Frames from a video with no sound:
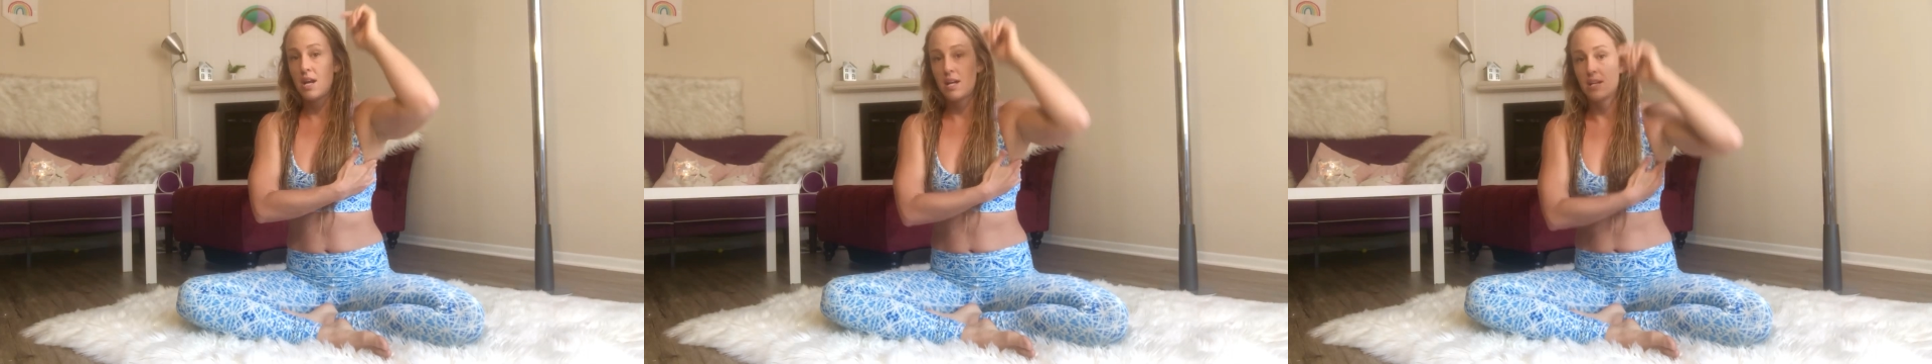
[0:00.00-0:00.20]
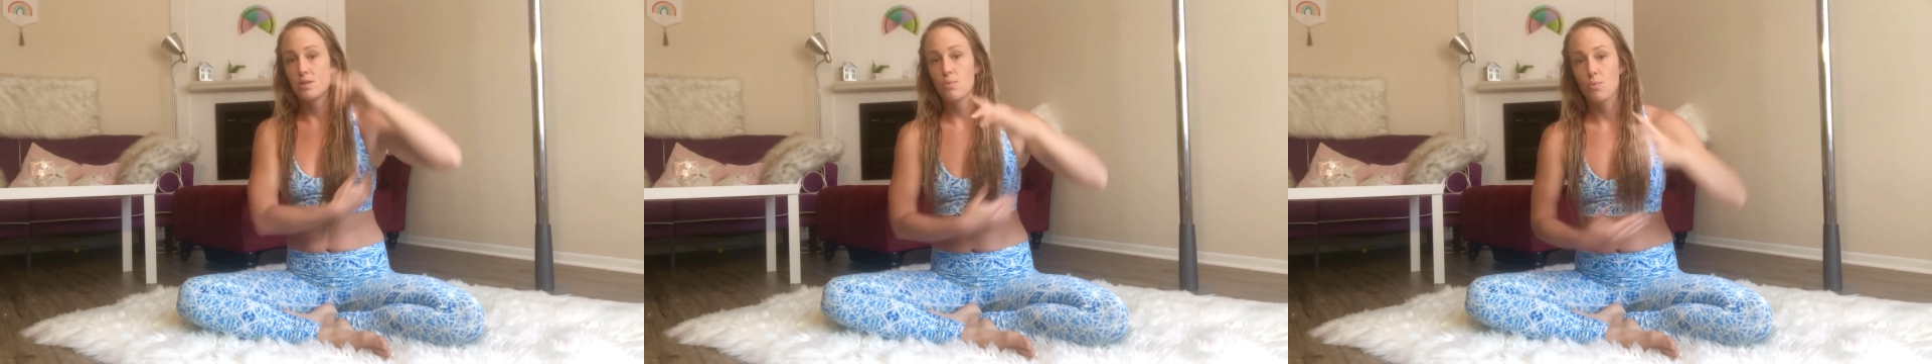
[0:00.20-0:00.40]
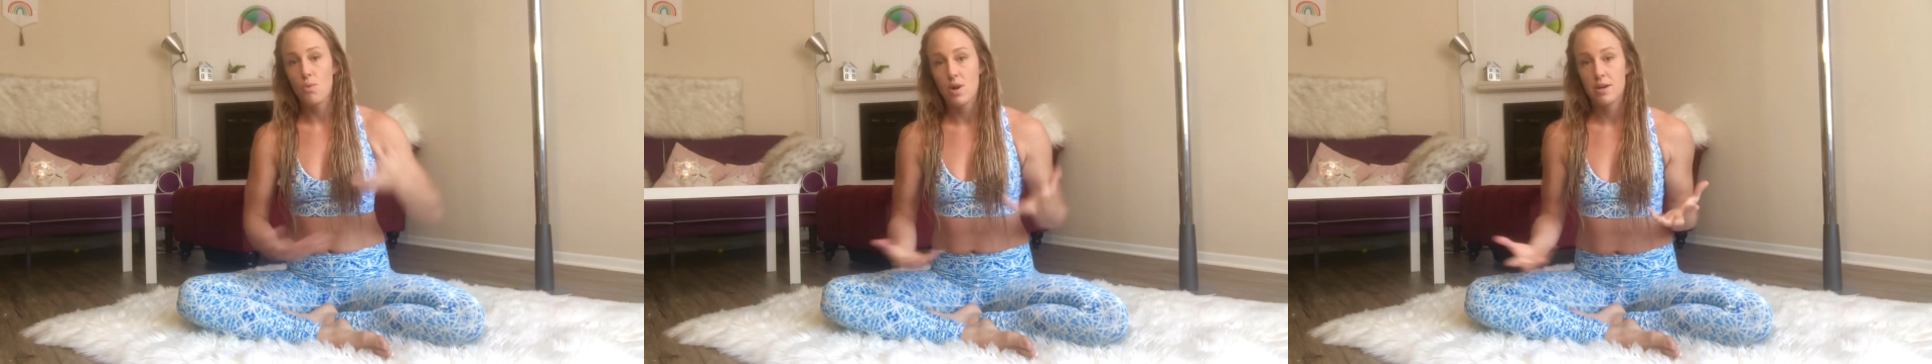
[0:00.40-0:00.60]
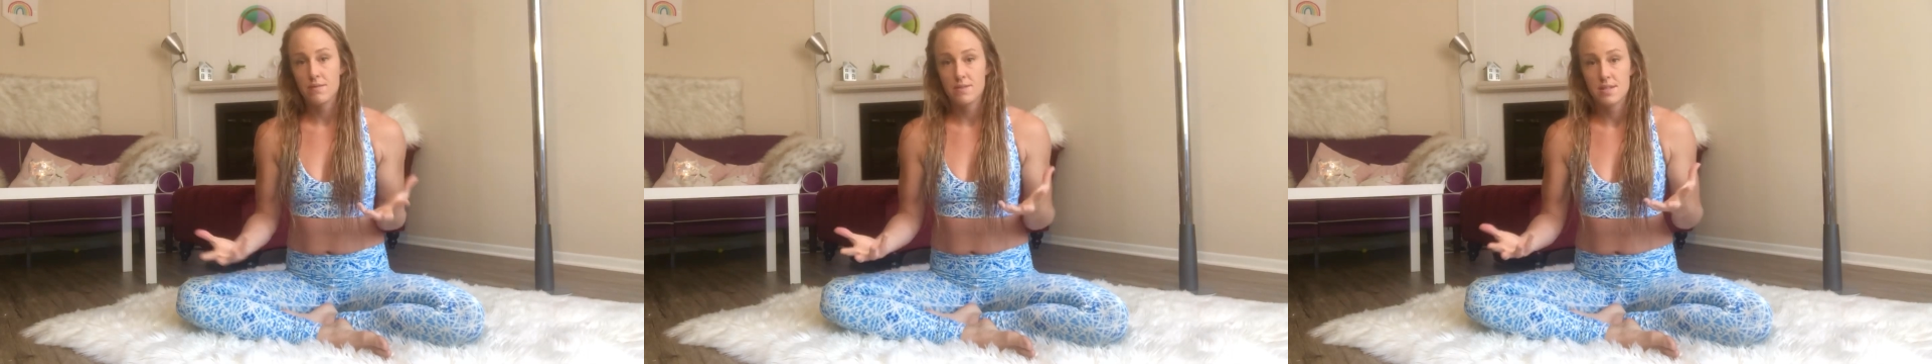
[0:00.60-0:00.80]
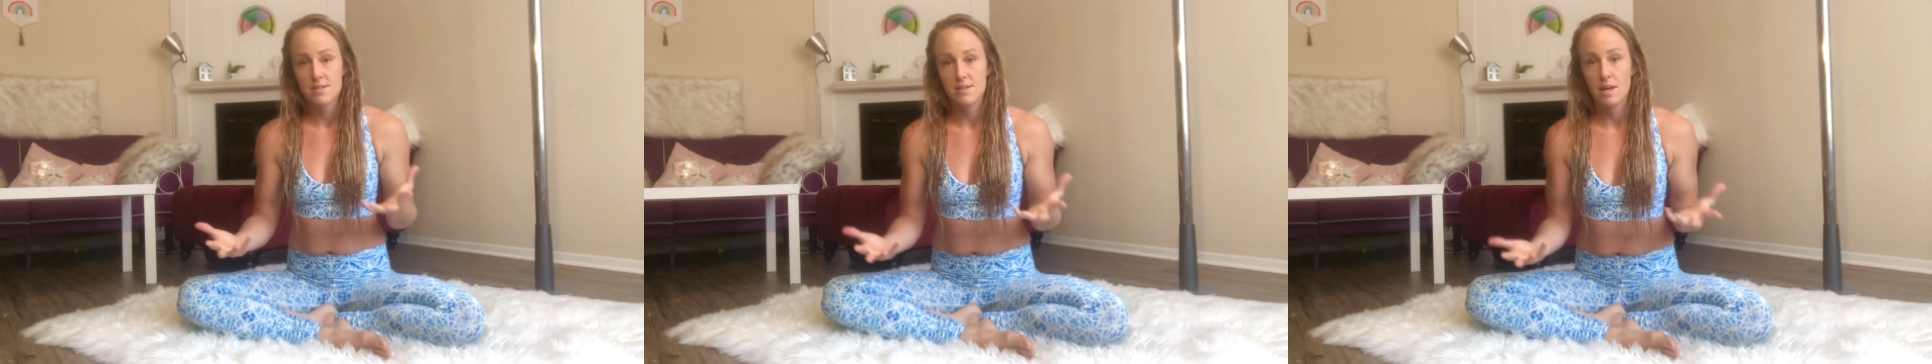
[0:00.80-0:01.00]
It's one
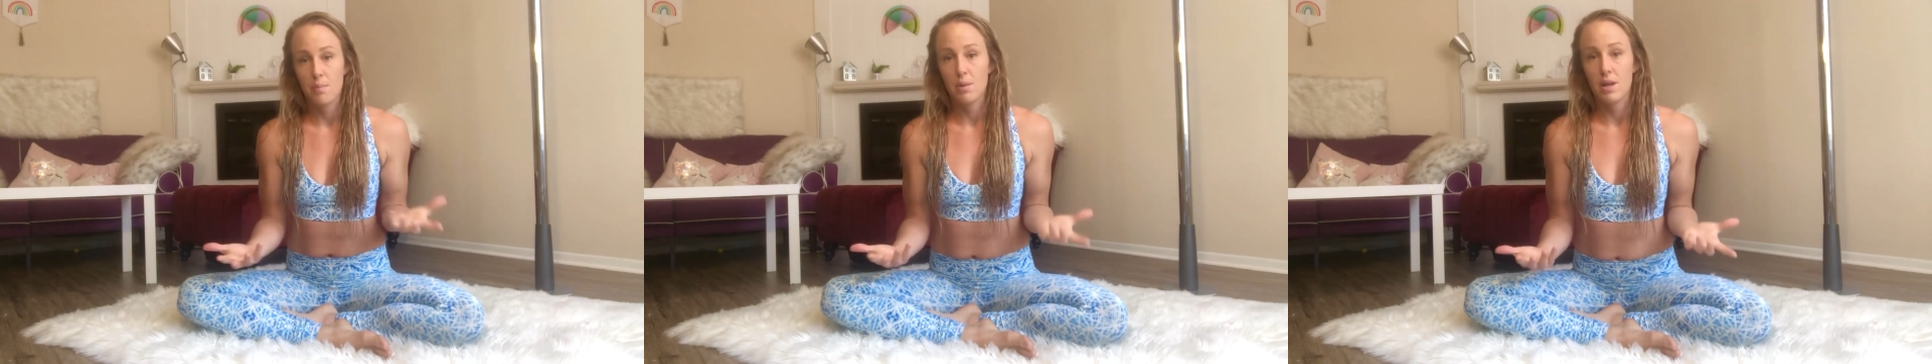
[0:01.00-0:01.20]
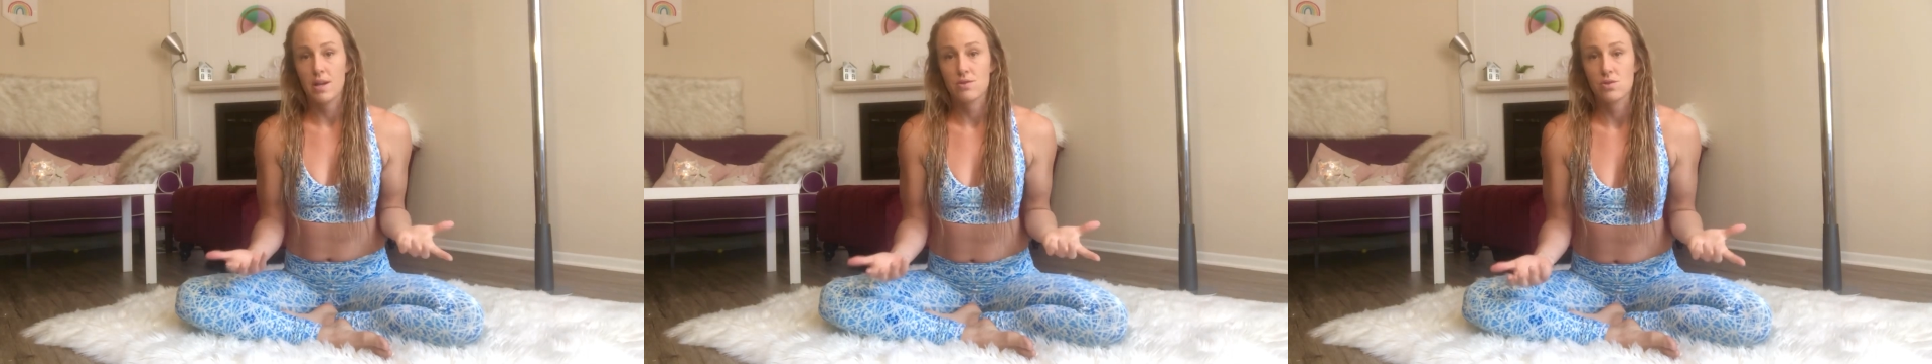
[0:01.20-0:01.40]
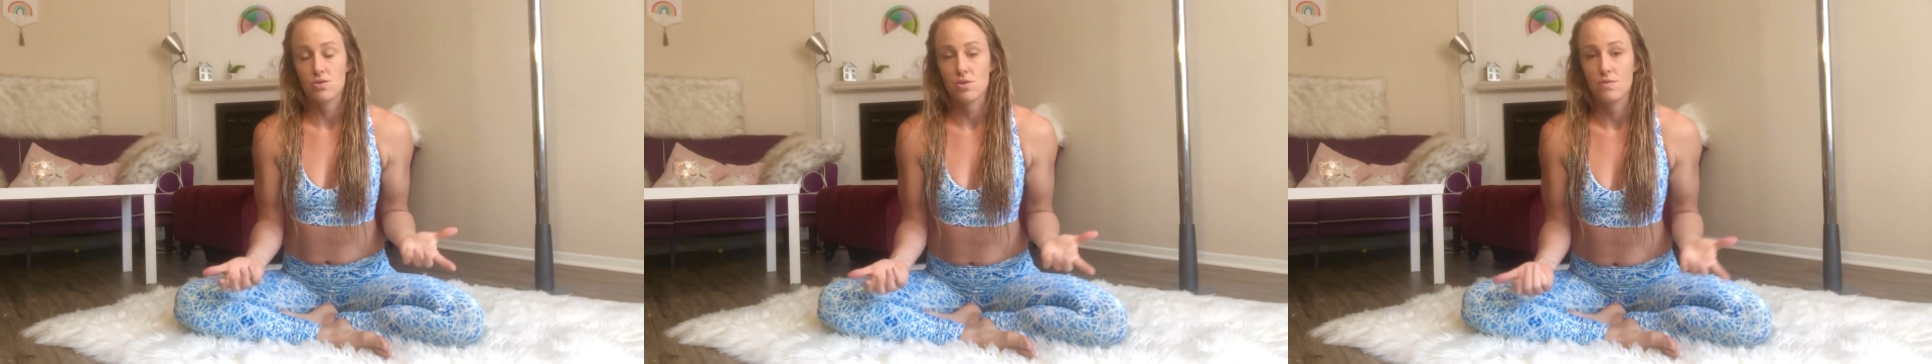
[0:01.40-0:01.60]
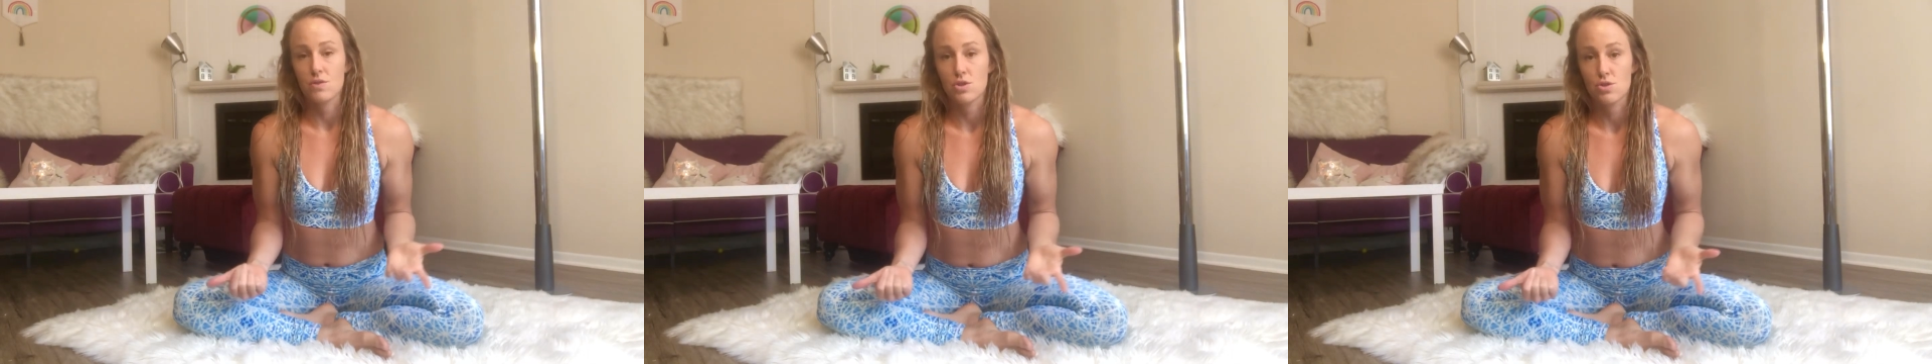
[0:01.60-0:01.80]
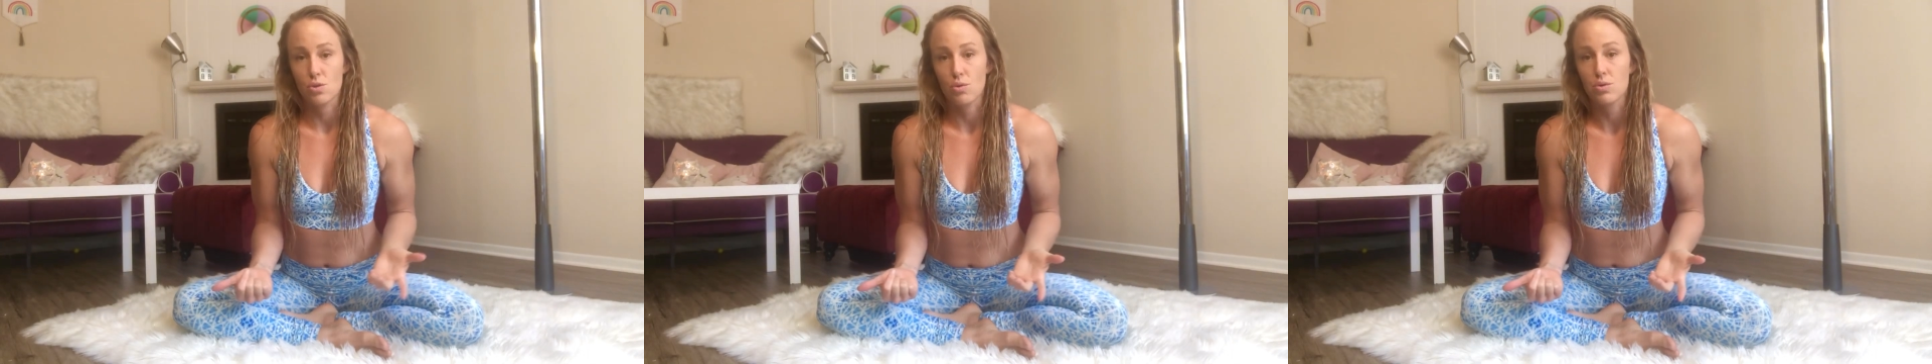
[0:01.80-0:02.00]
of the stabilizers of
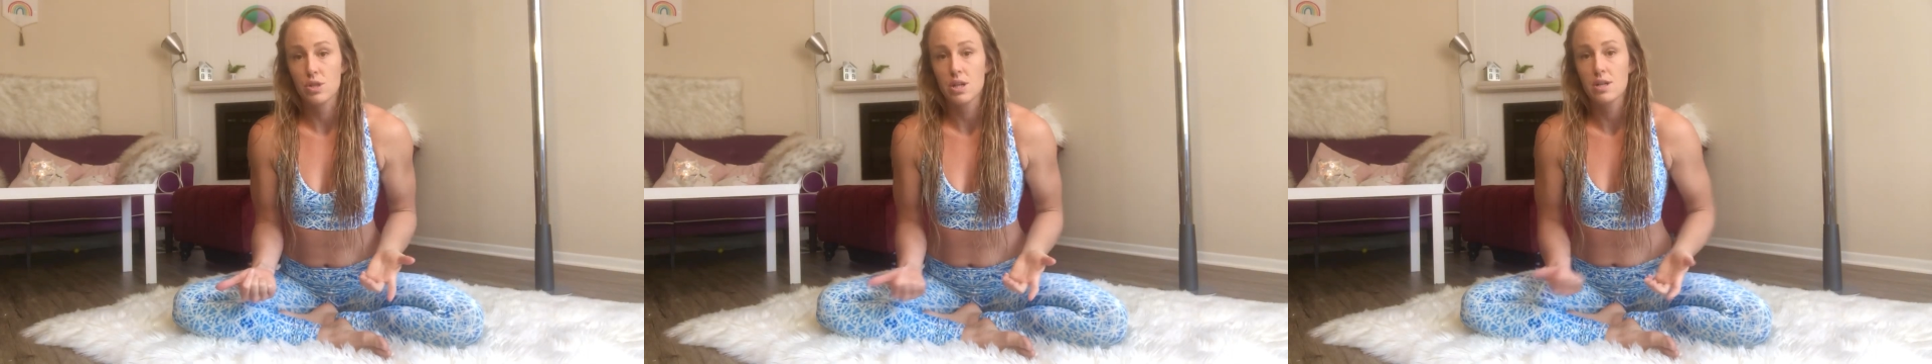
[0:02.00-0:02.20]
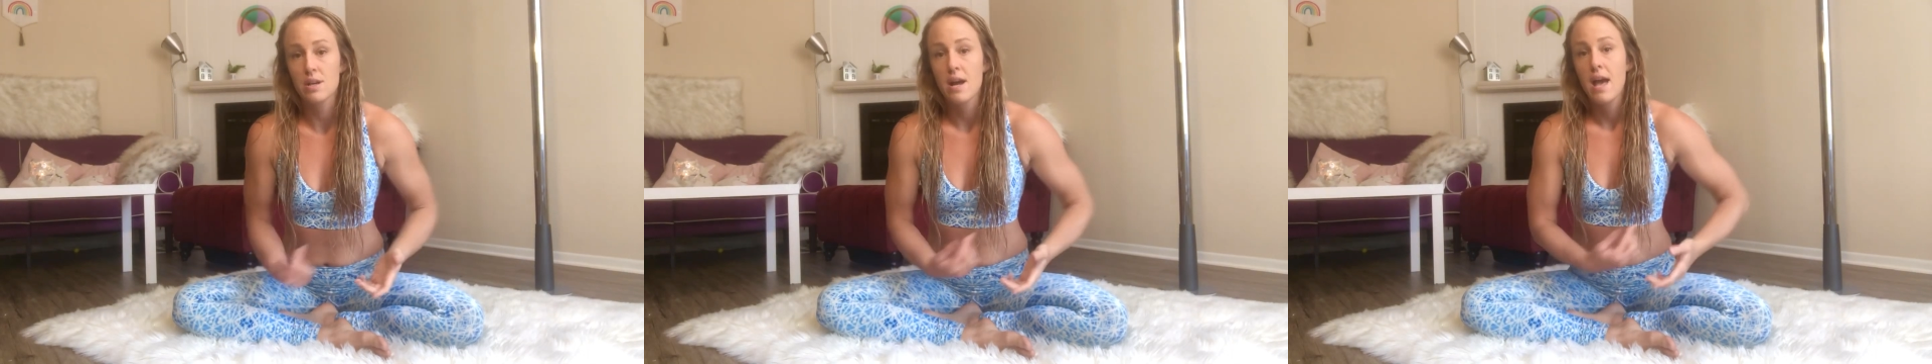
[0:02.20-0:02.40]
the shoulder,